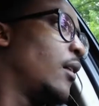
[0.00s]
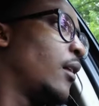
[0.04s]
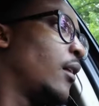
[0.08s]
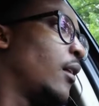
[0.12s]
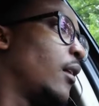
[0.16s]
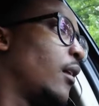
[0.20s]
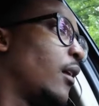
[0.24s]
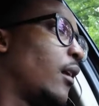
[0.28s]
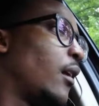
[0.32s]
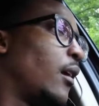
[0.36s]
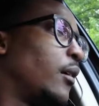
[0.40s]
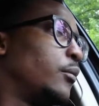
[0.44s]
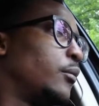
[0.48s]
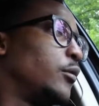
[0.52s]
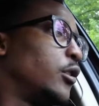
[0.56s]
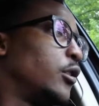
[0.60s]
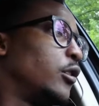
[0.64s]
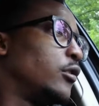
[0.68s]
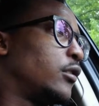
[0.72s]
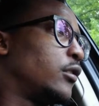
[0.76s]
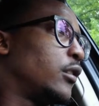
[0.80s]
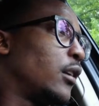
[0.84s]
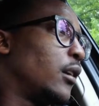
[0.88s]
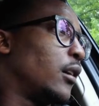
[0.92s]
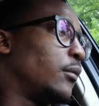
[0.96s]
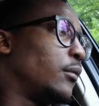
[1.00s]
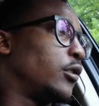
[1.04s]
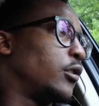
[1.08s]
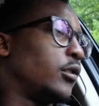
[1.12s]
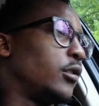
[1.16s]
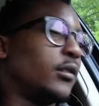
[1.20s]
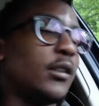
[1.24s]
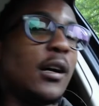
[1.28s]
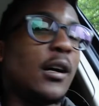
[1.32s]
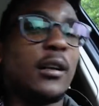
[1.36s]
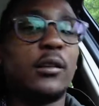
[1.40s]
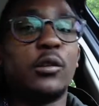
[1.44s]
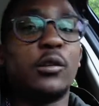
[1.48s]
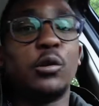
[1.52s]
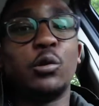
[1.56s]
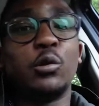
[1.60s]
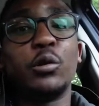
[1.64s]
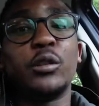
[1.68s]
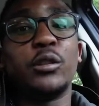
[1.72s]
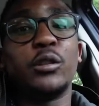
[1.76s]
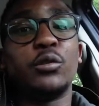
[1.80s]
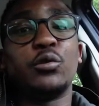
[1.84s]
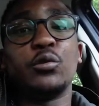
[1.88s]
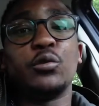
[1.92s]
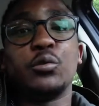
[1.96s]
I'm not I'm not that
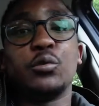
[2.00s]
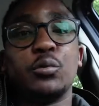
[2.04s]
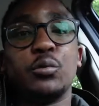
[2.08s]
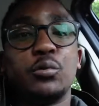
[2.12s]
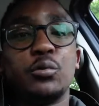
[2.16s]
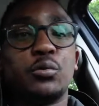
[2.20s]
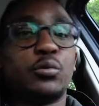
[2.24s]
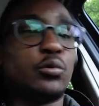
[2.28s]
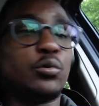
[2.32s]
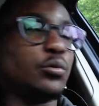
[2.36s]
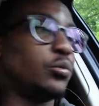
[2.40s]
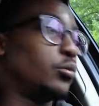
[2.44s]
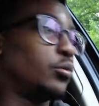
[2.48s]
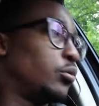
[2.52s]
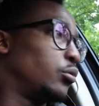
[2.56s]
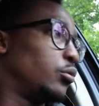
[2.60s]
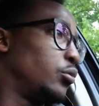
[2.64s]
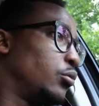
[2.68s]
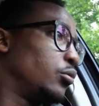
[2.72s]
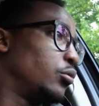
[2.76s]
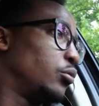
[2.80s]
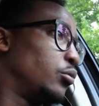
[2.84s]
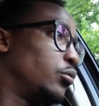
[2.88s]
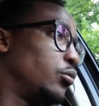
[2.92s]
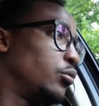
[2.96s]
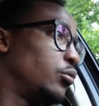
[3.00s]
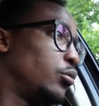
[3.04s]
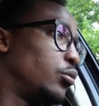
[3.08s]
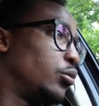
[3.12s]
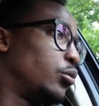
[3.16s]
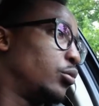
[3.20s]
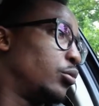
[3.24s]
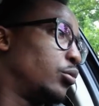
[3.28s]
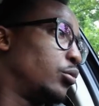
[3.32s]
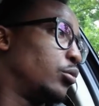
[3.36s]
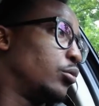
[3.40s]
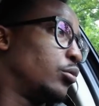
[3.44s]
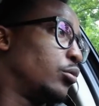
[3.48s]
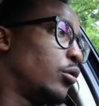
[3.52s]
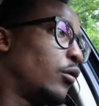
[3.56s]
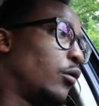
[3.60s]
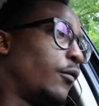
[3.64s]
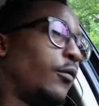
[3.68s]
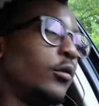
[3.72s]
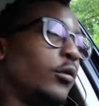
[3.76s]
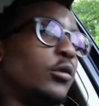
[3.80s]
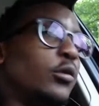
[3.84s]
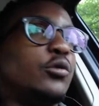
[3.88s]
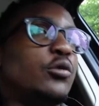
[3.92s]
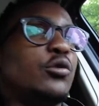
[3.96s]
loaded to to to
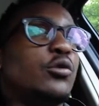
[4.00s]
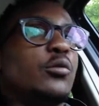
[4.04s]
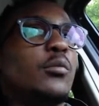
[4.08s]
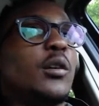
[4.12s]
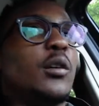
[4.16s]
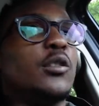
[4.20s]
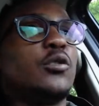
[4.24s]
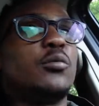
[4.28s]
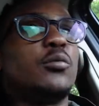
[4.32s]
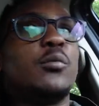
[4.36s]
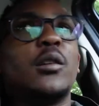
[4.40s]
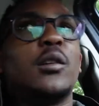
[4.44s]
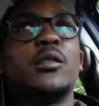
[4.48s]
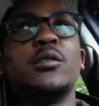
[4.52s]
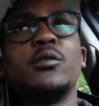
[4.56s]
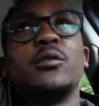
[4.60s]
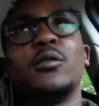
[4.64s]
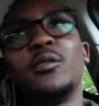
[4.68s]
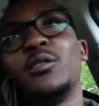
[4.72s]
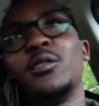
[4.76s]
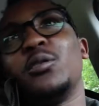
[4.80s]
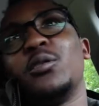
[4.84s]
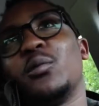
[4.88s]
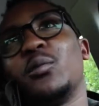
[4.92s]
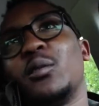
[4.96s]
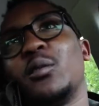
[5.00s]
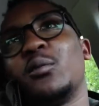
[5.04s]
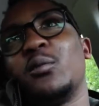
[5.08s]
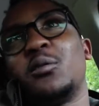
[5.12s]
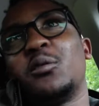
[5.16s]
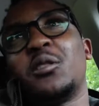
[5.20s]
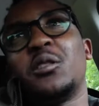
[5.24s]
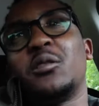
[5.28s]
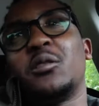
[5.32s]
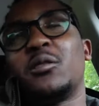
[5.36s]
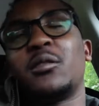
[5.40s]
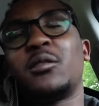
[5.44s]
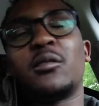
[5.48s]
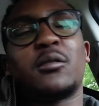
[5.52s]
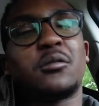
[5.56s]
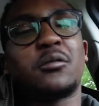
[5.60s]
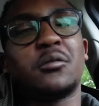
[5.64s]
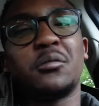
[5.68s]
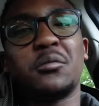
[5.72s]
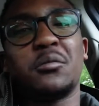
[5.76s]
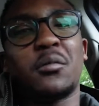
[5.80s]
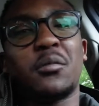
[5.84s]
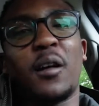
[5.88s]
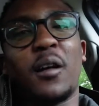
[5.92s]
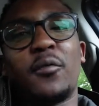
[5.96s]
upload too much money on this one since
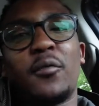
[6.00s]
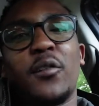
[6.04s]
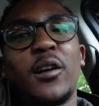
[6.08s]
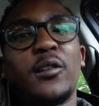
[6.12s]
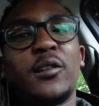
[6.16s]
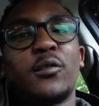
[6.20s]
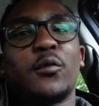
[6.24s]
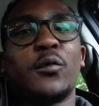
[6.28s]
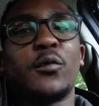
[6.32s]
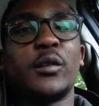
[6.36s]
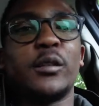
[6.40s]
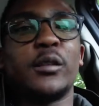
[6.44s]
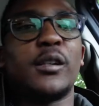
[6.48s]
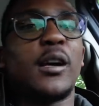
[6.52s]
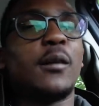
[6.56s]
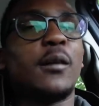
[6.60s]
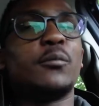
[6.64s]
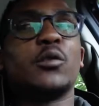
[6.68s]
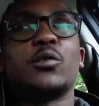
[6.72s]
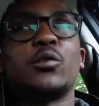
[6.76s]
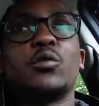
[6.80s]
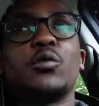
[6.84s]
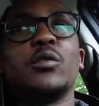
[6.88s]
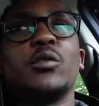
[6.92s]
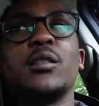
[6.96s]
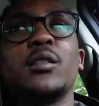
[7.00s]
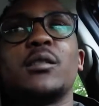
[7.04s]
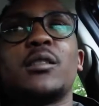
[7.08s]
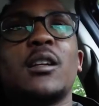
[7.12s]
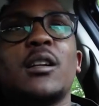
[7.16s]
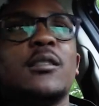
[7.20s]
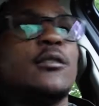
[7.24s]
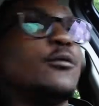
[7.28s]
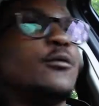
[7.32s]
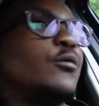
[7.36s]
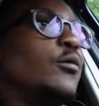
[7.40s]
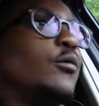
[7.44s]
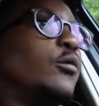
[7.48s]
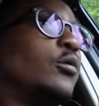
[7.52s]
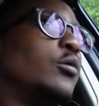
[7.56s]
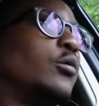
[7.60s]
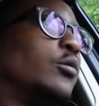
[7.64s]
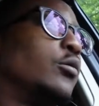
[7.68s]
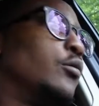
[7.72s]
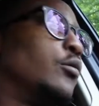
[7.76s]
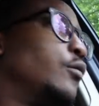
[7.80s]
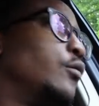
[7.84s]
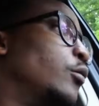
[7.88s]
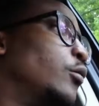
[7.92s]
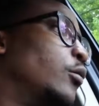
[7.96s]
at the end of the day I'm not gonna sell it for
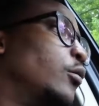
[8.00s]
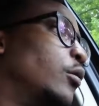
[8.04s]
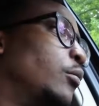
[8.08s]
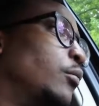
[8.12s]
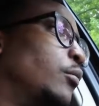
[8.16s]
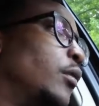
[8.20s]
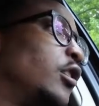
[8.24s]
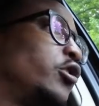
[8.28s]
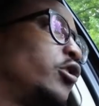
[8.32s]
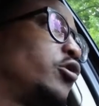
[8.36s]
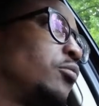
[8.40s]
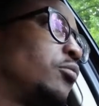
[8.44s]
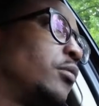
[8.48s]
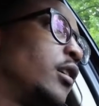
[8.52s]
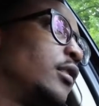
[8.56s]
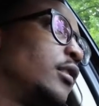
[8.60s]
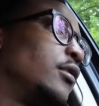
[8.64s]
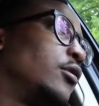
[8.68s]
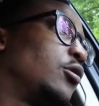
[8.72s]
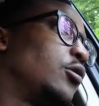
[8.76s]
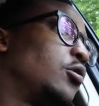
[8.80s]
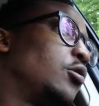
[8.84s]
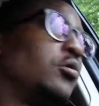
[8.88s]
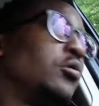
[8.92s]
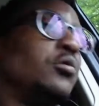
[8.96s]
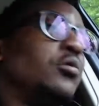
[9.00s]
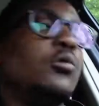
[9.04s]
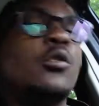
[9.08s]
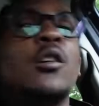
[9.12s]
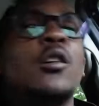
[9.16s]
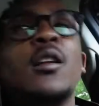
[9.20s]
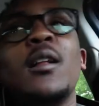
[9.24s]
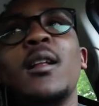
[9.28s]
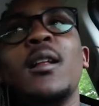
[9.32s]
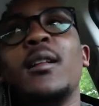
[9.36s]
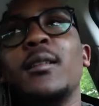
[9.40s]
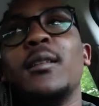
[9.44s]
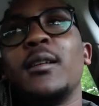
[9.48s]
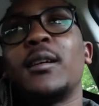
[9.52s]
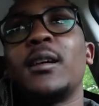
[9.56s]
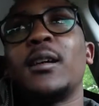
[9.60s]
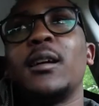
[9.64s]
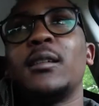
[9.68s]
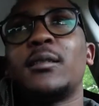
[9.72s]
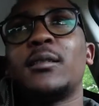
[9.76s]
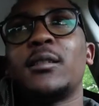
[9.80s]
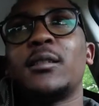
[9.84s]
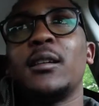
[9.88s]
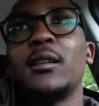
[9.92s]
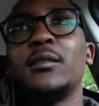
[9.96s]
for much money so like I
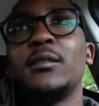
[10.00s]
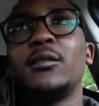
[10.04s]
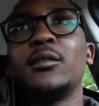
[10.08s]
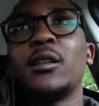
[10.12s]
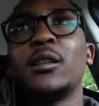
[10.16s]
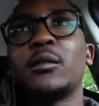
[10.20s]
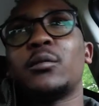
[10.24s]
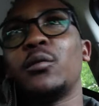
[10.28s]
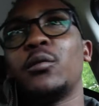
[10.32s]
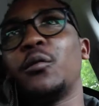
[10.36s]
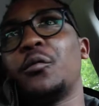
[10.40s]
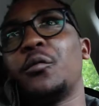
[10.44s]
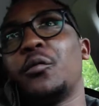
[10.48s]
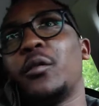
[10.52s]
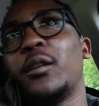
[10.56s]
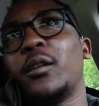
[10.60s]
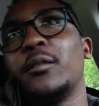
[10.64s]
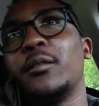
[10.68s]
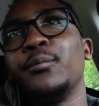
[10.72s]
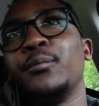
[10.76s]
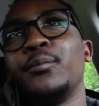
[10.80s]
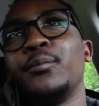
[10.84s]
said just for fun